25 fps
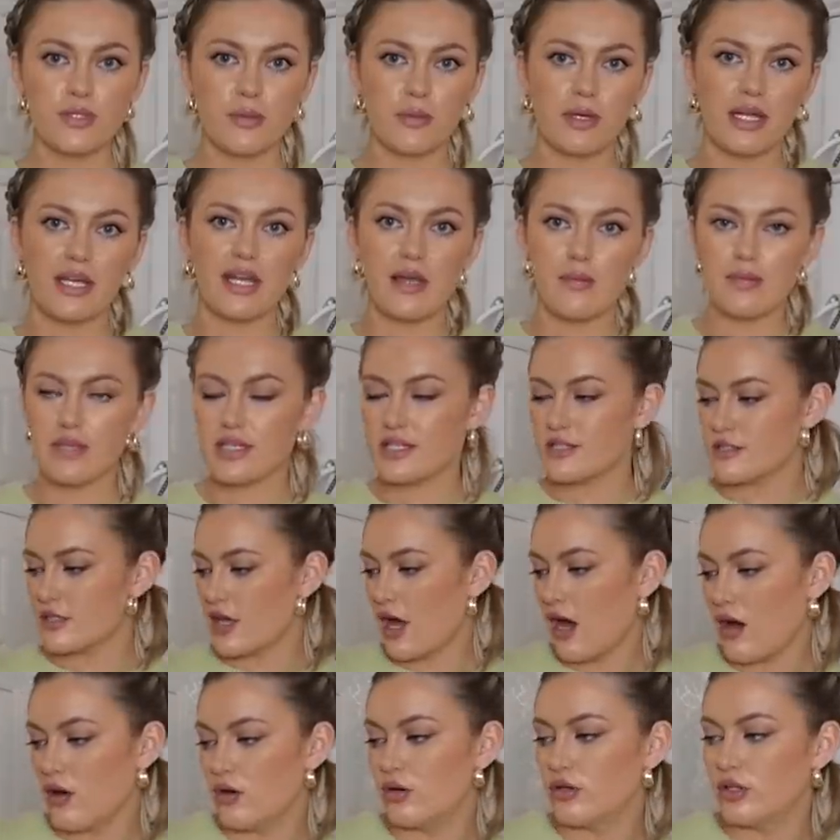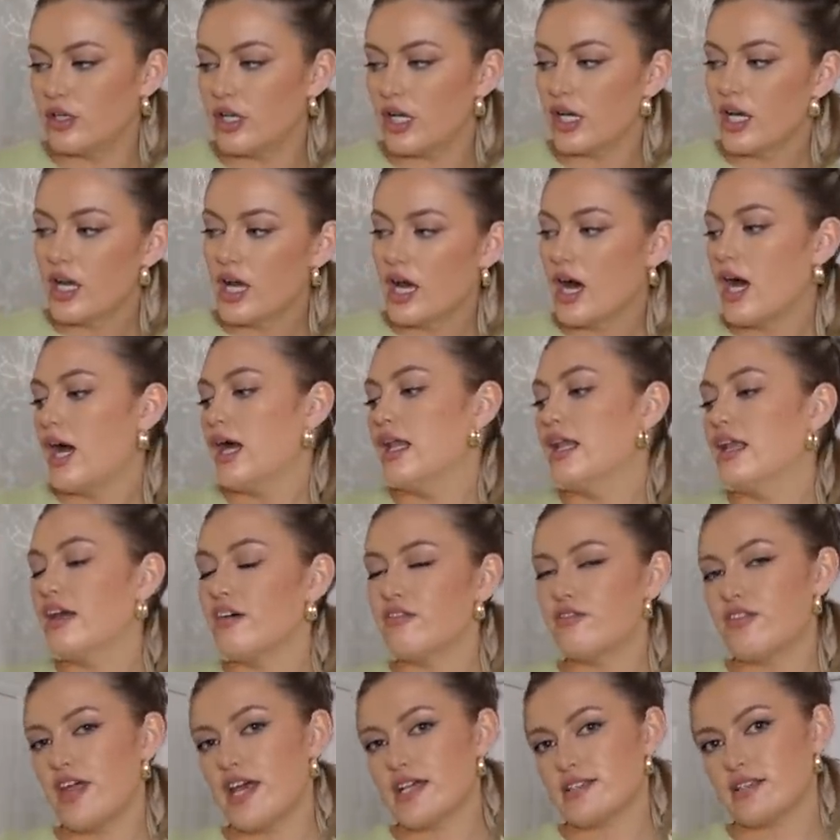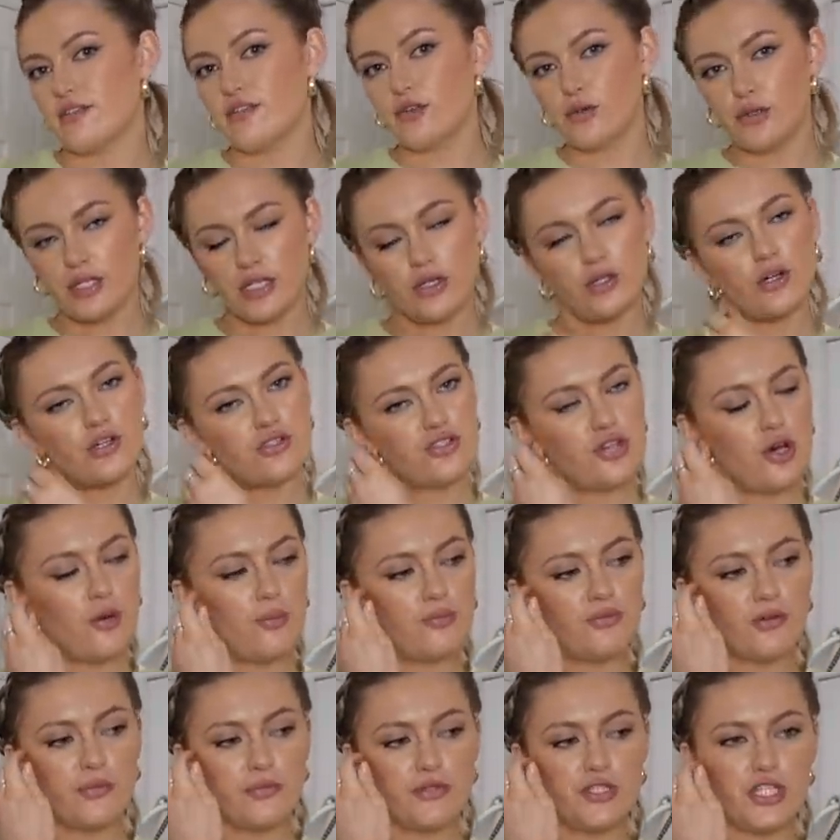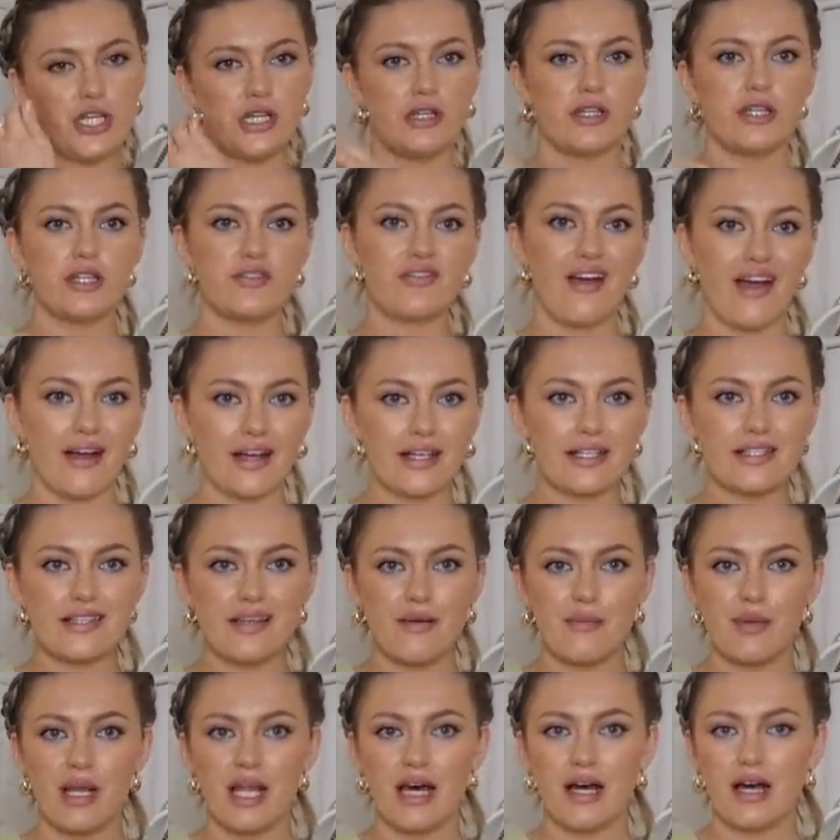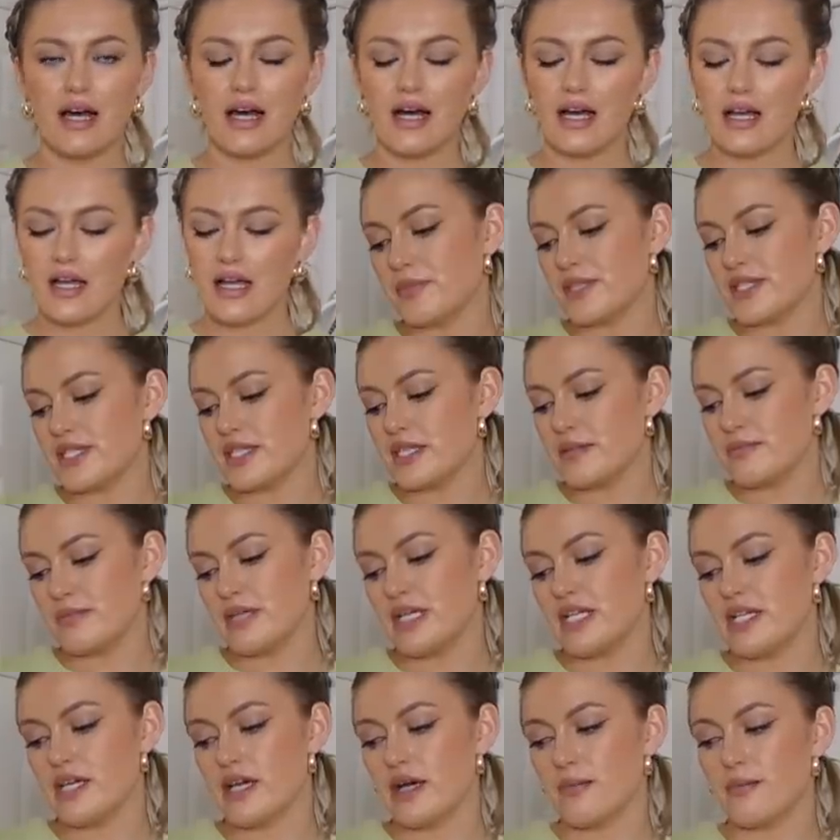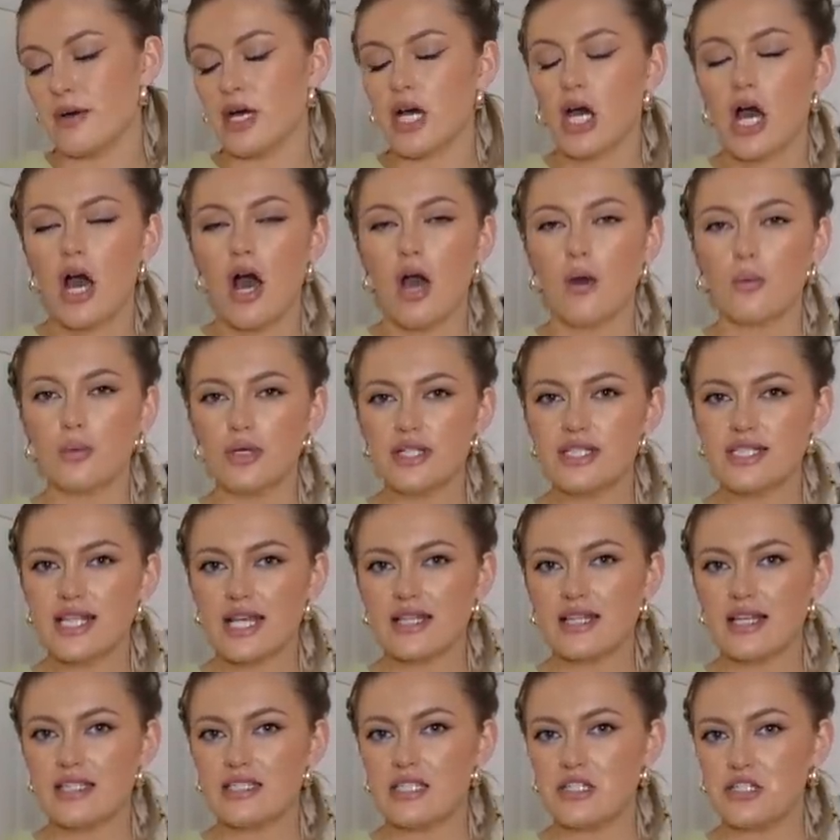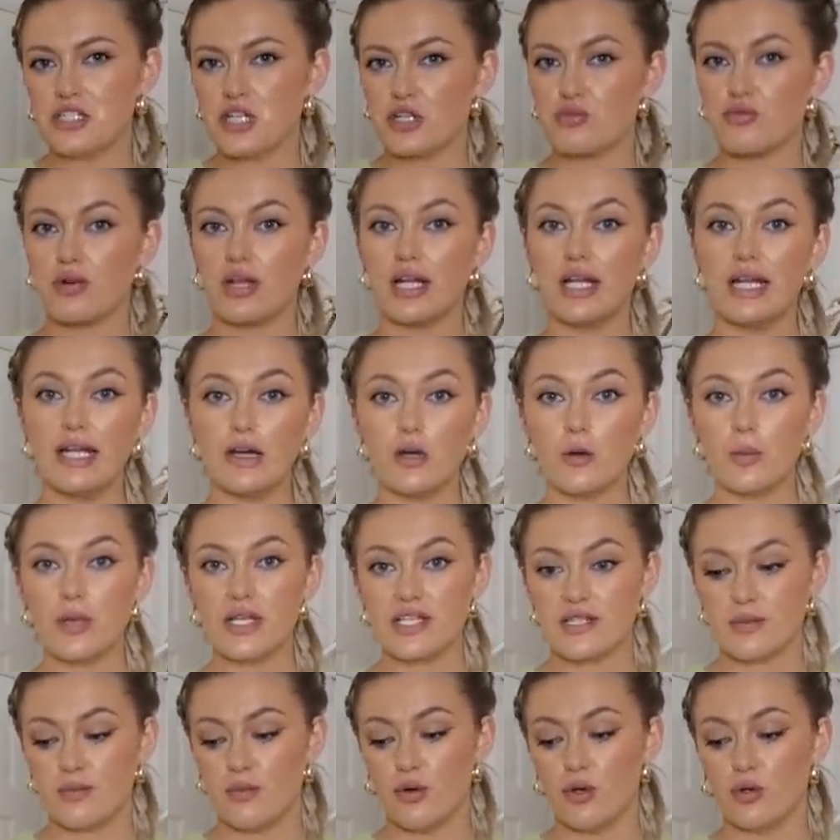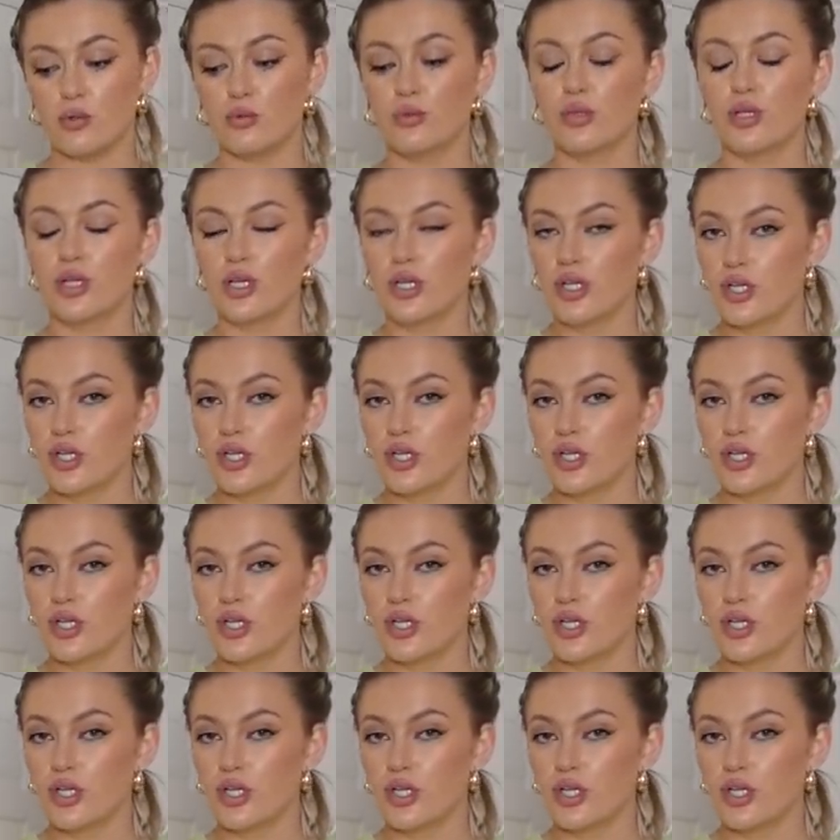I'm gonna keep this skirt on. I love this. I've already got a top from Shein that's very similar. This in a medium. I would say their t-shirts run a little bit small.